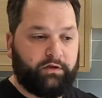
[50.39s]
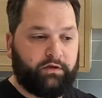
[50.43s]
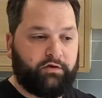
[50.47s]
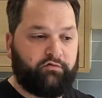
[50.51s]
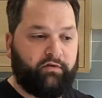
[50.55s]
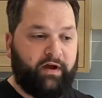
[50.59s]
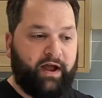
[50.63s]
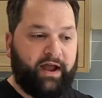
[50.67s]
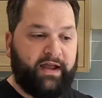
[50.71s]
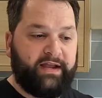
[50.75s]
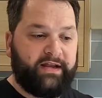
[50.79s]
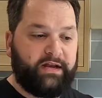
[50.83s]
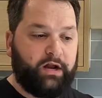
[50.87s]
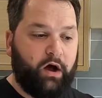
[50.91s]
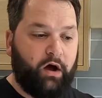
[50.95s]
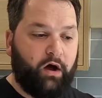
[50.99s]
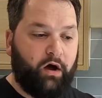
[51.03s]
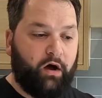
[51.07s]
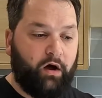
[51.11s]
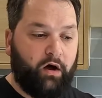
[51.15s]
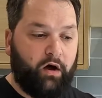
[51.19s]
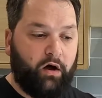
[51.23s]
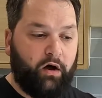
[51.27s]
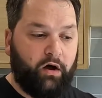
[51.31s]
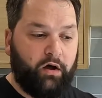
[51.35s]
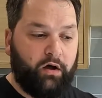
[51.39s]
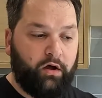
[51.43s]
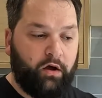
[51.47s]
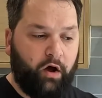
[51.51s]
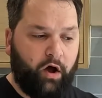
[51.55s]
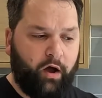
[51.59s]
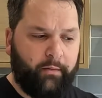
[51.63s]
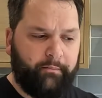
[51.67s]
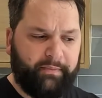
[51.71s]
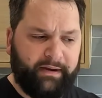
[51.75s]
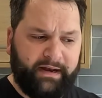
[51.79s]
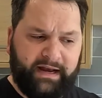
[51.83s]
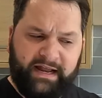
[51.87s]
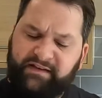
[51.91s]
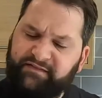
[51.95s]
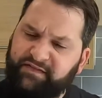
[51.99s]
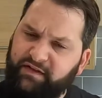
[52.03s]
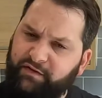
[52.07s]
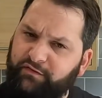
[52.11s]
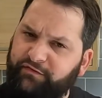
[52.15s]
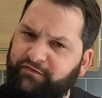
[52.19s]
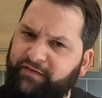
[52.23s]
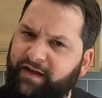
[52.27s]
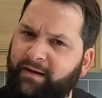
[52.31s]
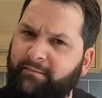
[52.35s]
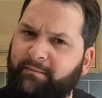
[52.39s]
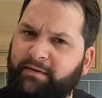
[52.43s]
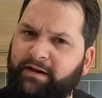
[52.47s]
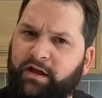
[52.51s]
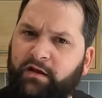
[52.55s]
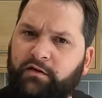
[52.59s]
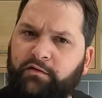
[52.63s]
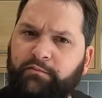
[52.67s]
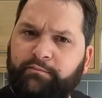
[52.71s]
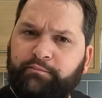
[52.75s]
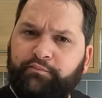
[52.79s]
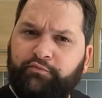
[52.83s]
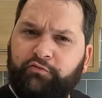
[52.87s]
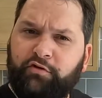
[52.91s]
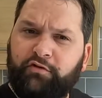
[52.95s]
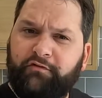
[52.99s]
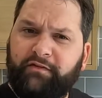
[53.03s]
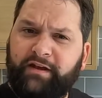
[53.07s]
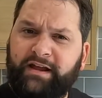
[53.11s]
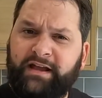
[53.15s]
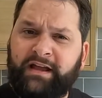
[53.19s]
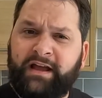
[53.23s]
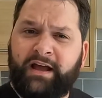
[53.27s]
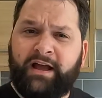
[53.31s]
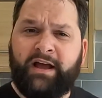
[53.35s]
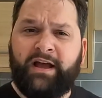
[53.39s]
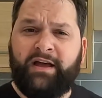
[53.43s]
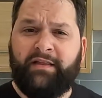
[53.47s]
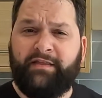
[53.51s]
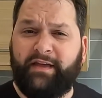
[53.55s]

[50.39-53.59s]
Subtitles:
Grain are, I believe they're a family-owned brewery.